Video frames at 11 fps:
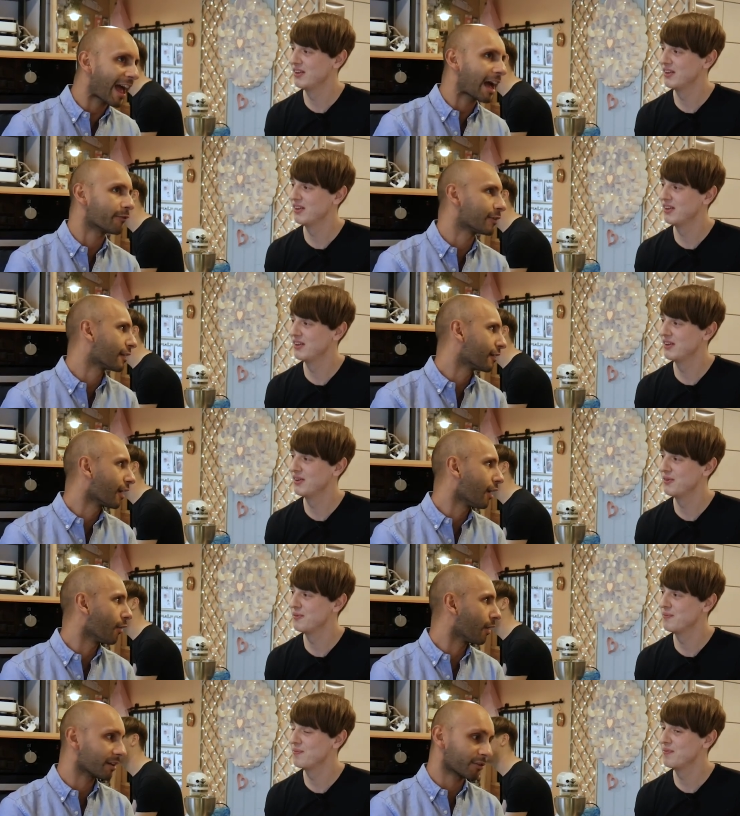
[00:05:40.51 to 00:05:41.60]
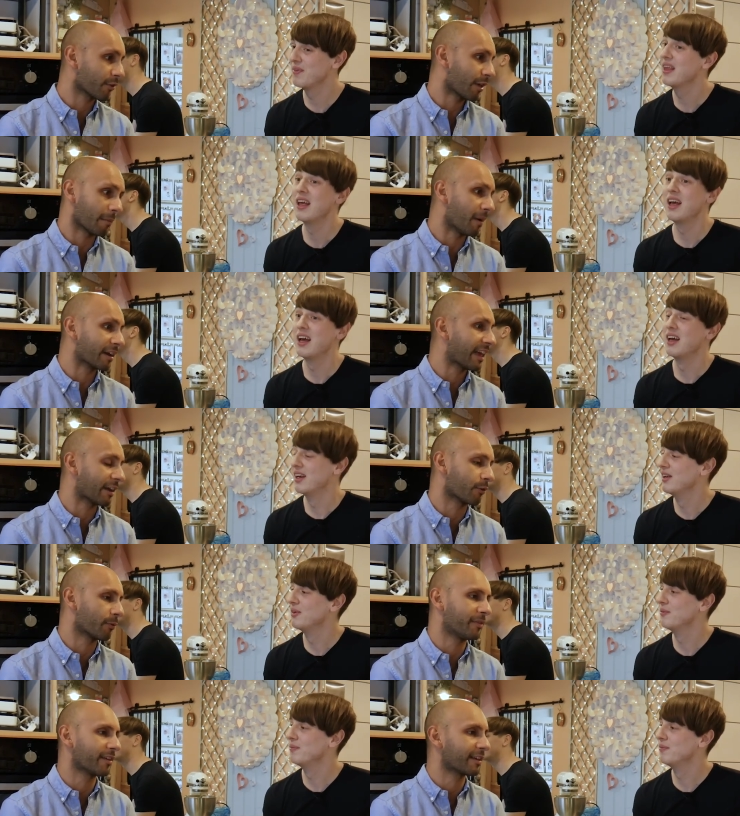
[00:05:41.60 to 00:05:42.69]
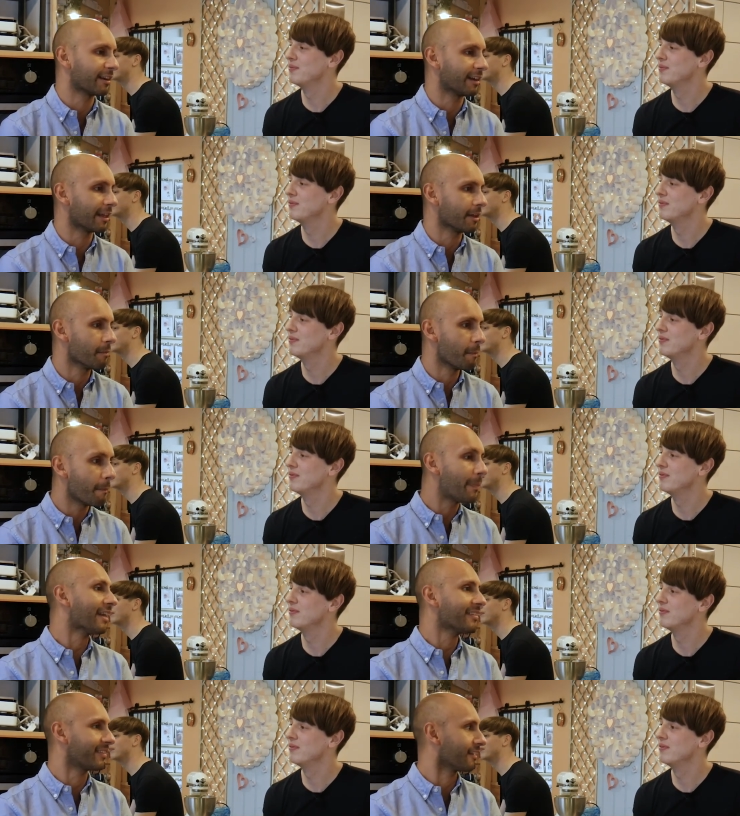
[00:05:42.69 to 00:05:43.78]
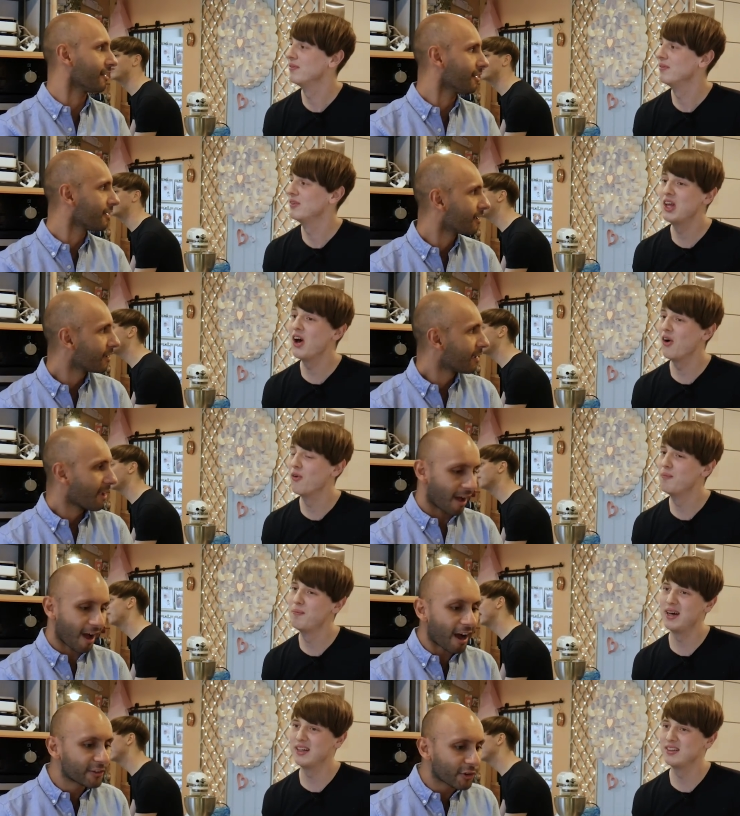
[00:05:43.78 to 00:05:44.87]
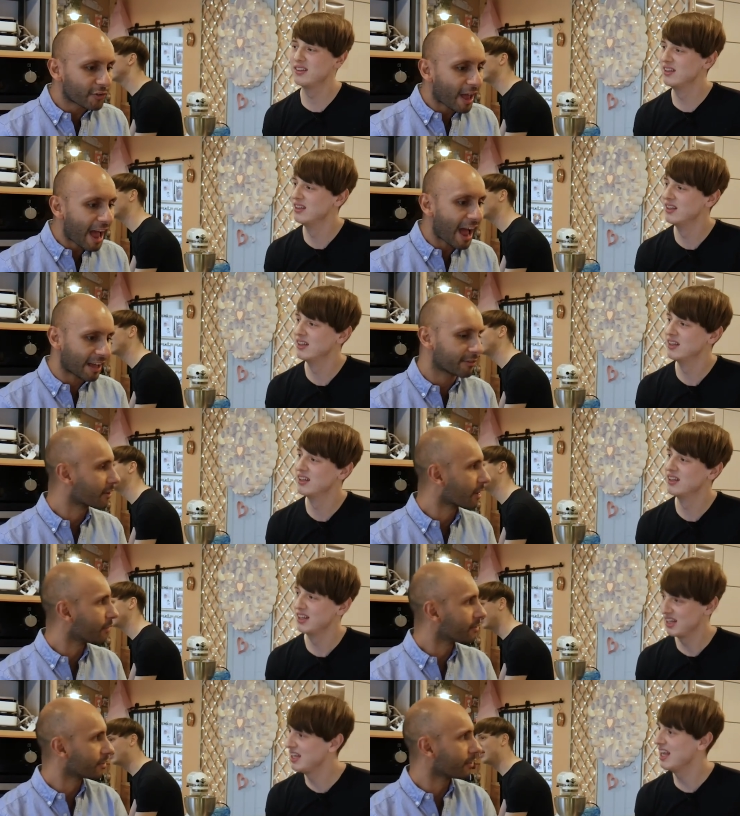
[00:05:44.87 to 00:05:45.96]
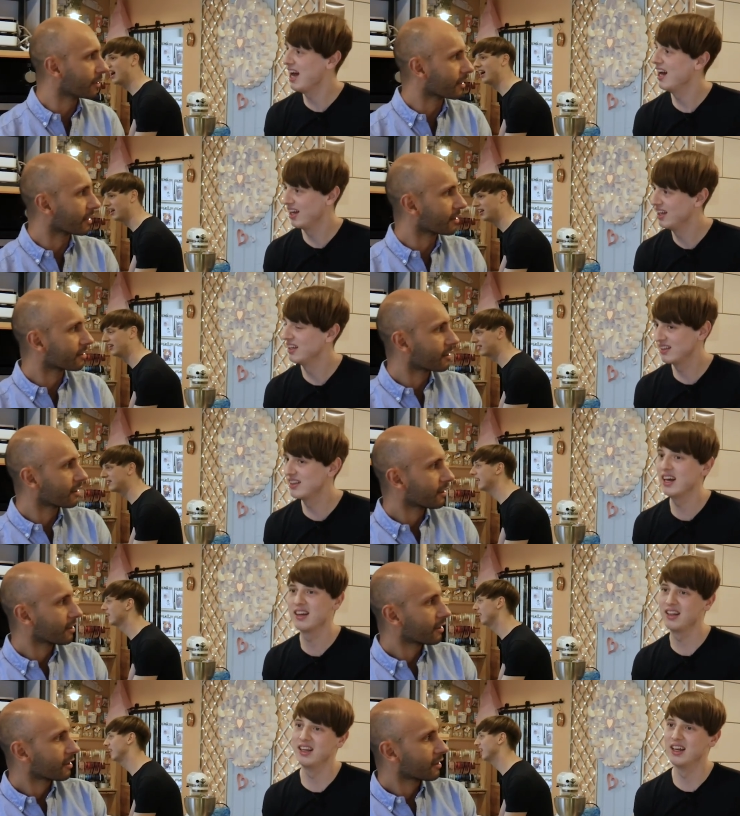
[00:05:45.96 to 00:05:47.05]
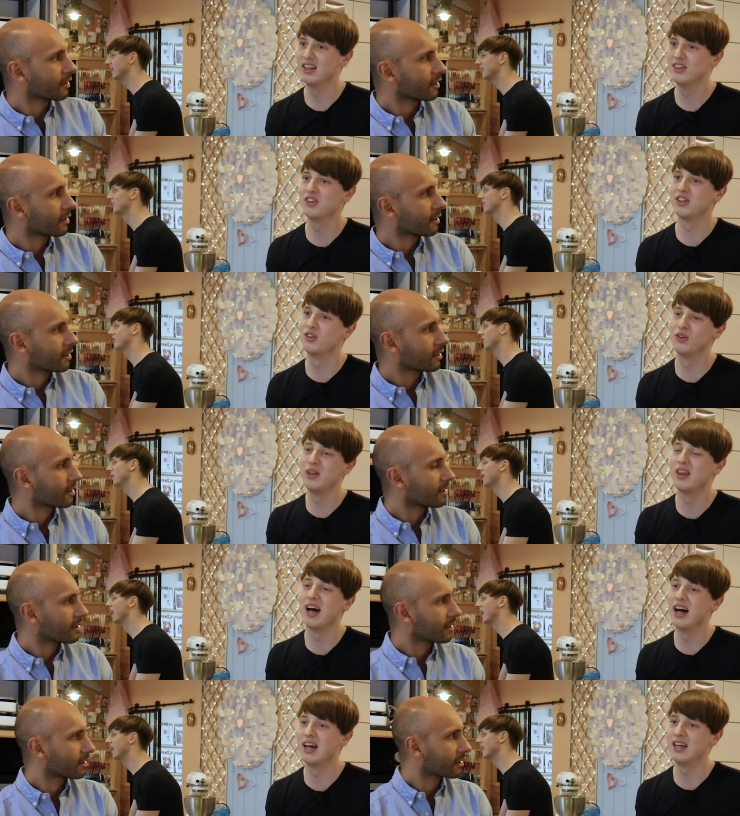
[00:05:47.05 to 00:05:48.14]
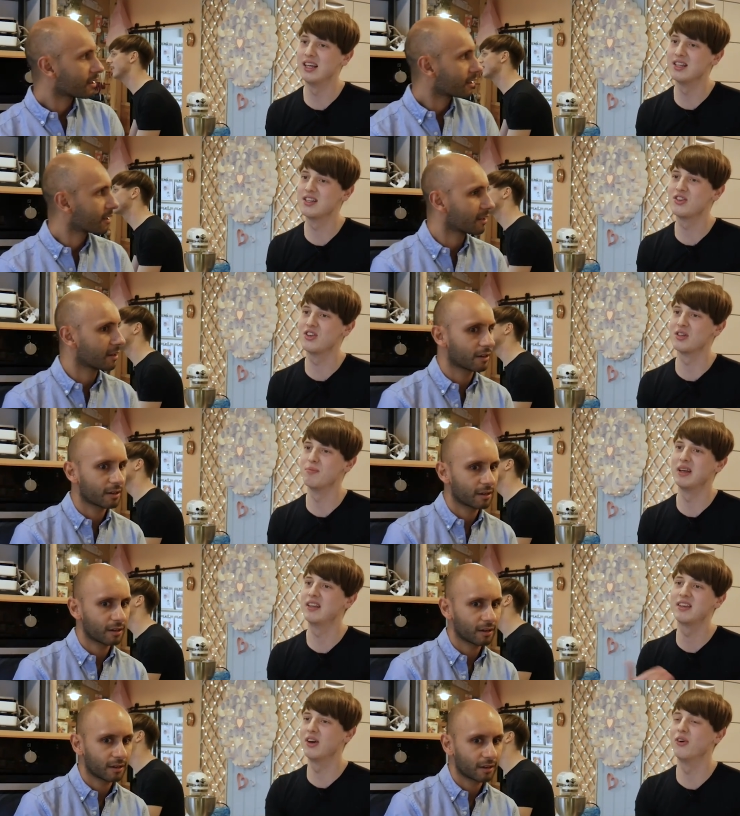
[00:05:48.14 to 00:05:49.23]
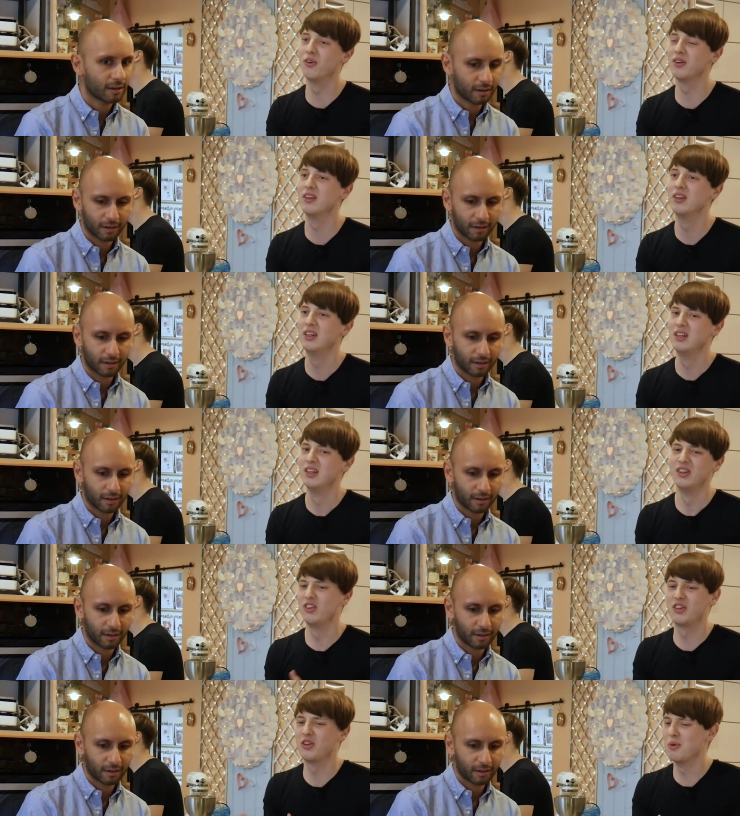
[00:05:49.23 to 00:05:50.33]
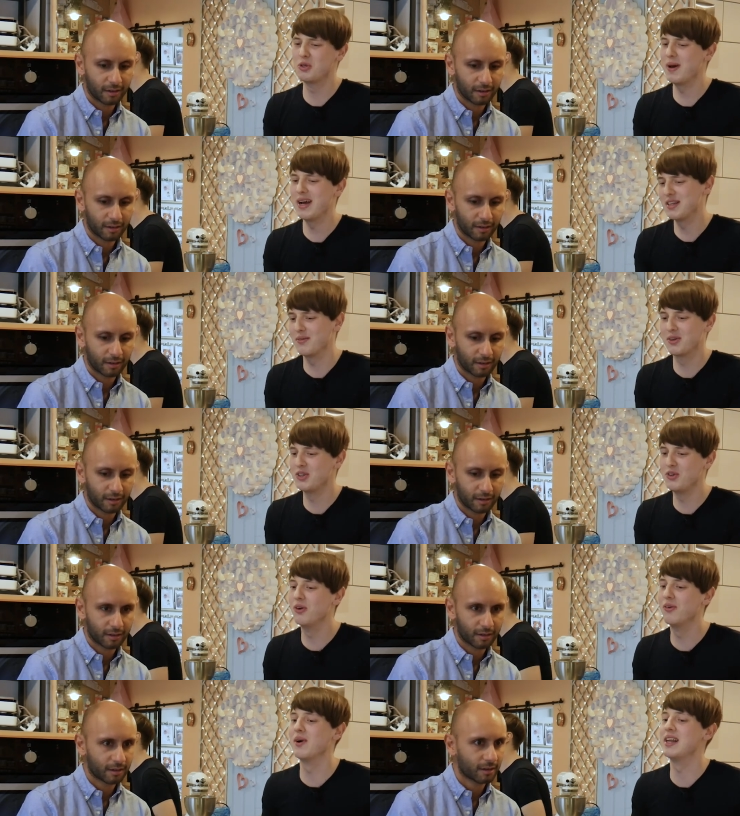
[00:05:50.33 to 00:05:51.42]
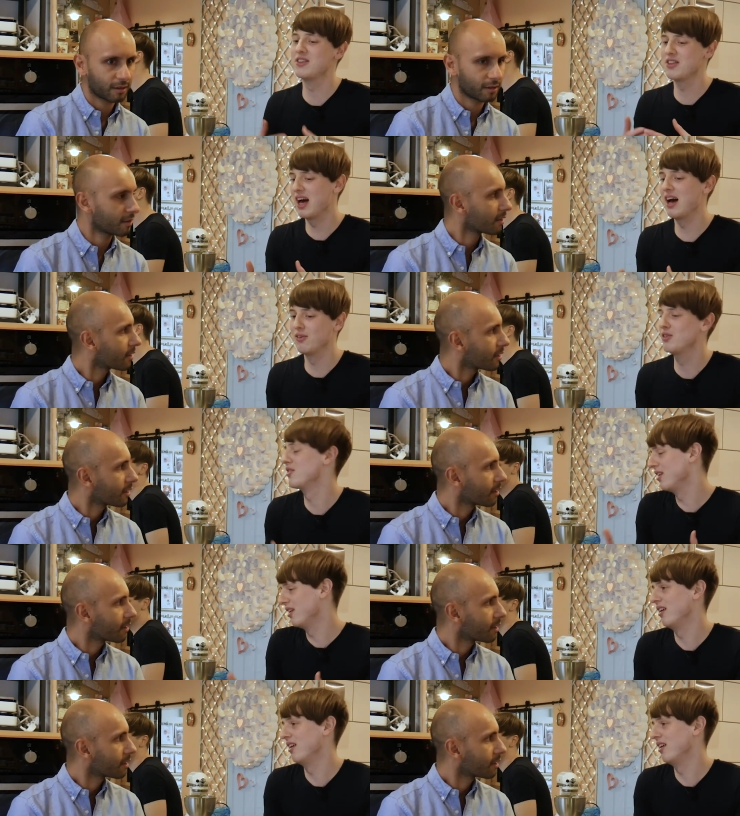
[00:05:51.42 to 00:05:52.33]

Speaker 1: having a go. It's not that my cake was particularly better. No, but I just had a go at doing yeah,
Speaker 2: it. Exactly, and it's just doing that is just makes it all just so much better because you went to the, out to the,